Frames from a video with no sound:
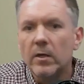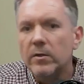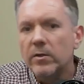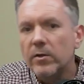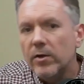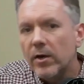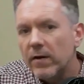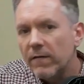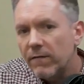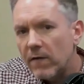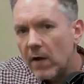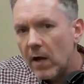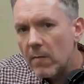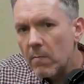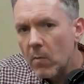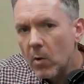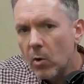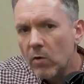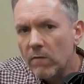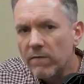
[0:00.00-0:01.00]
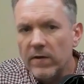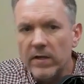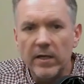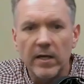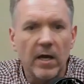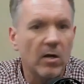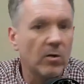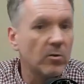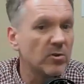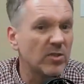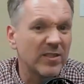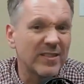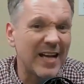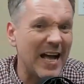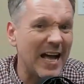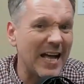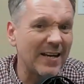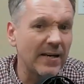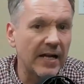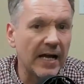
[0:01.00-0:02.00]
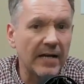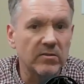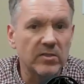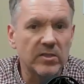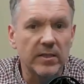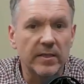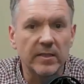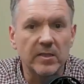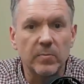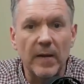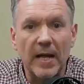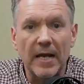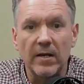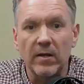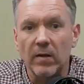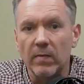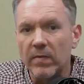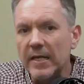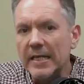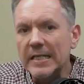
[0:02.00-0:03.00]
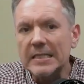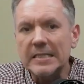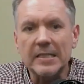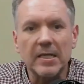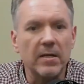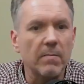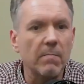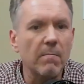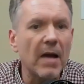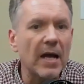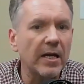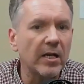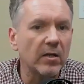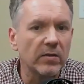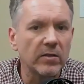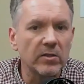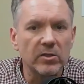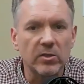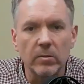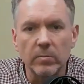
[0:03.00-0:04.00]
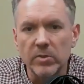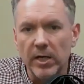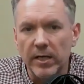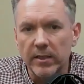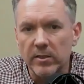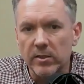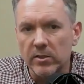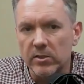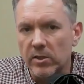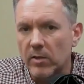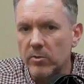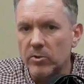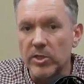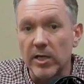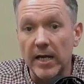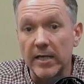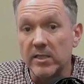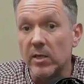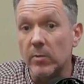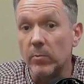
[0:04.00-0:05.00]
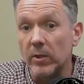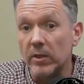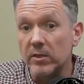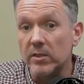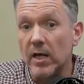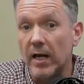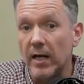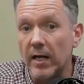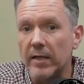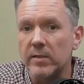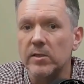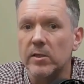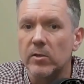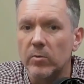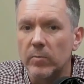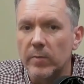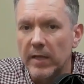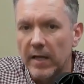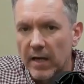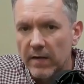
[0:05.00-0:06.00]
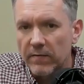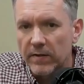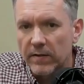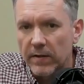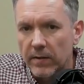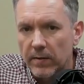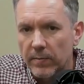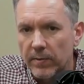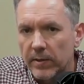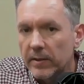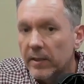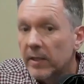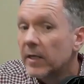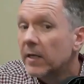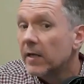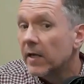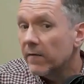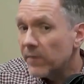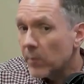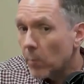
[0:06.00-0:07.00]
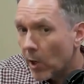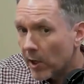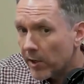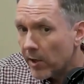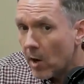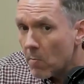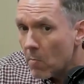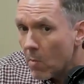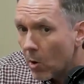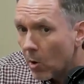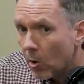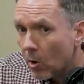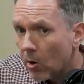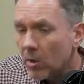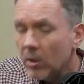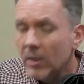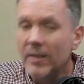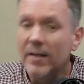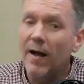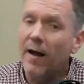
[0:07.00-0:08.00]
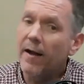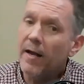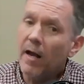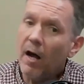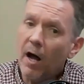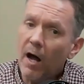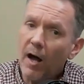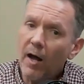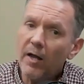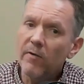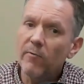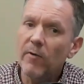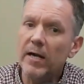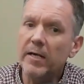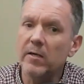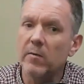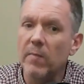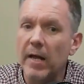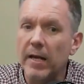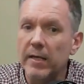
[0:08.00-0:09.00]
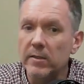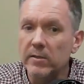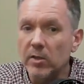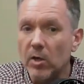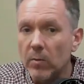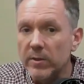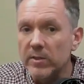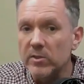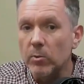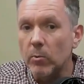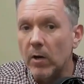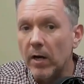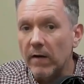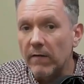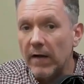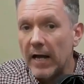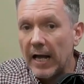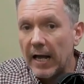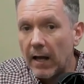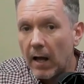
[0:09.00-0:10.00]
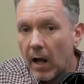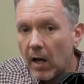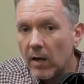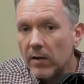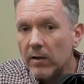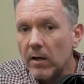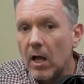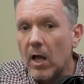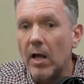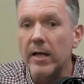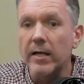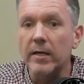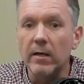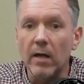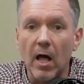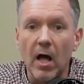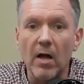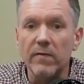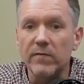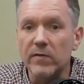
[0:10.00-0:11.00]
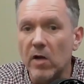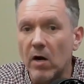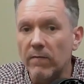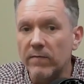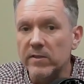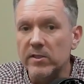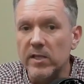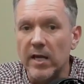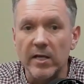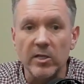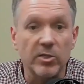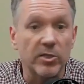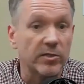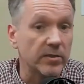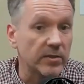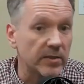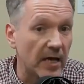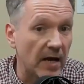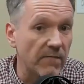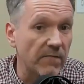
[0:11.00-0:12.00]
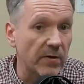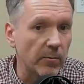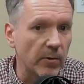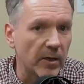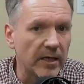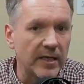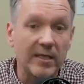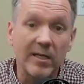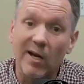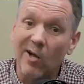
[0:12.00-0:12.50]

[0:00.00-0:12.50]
You're going to find more videos and handouts that expand on this and many other subjects associated with dialectical behaviour therapy. If you want to know more, I highly recommend coming to one of our online live conversations every week.